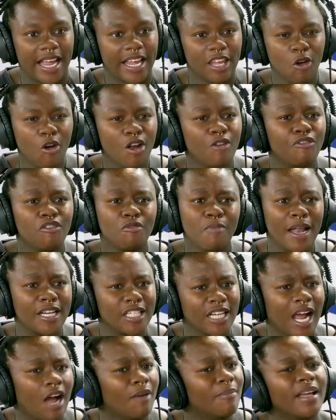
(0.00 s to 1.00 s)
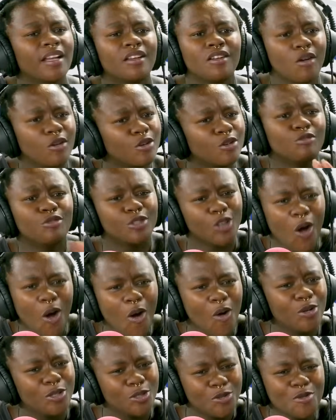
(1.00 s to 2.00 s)
that. Like, you're in Funbanjing. I'm like, no,
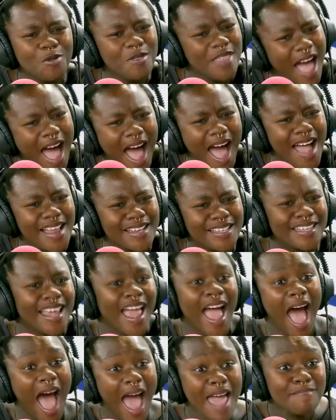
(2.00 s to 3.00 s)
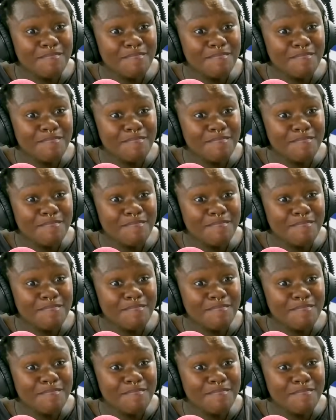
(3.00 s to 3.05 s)
don't do that.